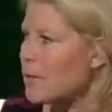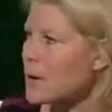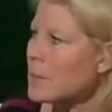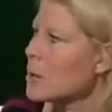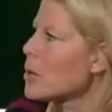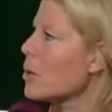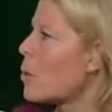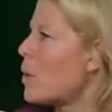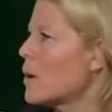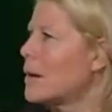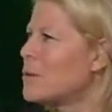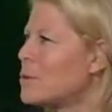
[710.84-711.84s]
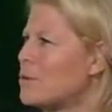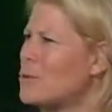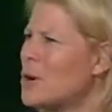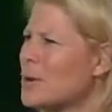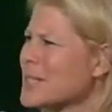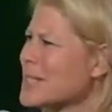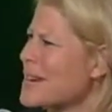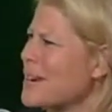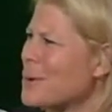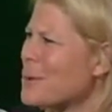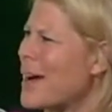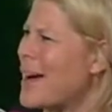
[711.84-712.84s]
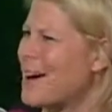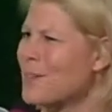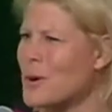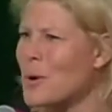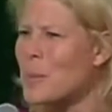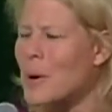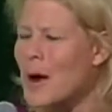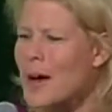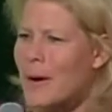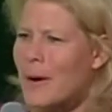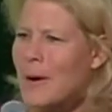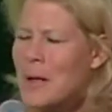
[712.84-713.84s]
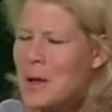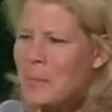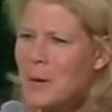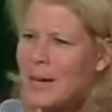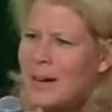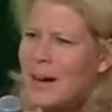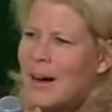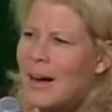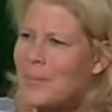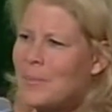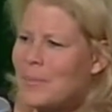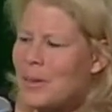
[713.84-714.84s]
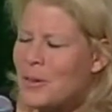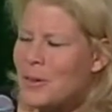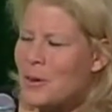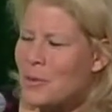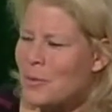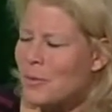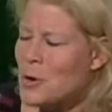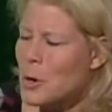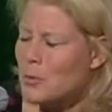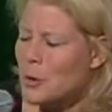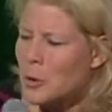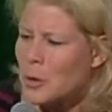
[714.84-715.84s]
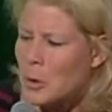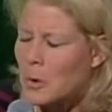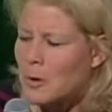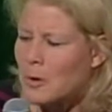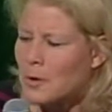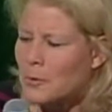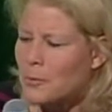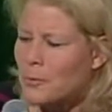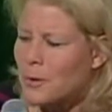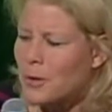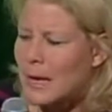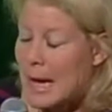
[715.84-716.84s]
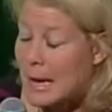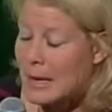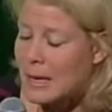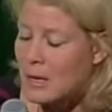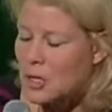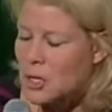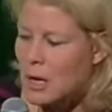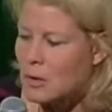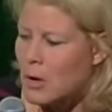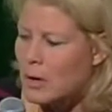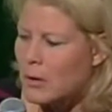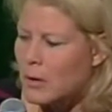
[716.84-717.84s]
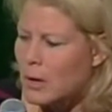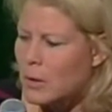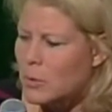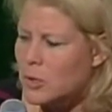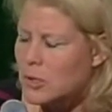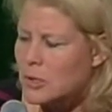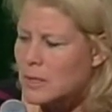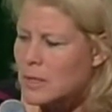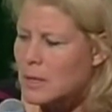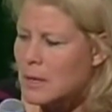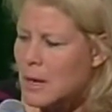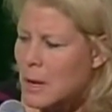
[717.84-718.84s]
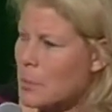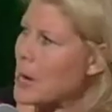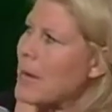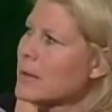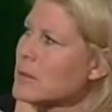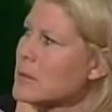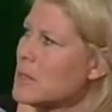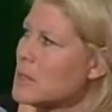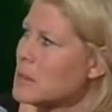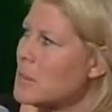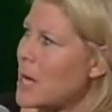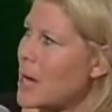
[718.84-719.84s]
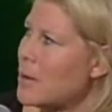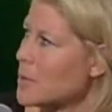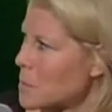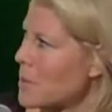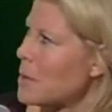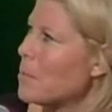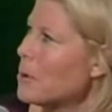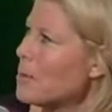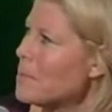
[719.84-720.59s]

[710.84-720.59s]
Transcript: and I'm going to quote, I don't know if Noah stayed around, Noah Breyer, but Noah wrote an article in Ad Age not long ago, which is that brands need to behave as people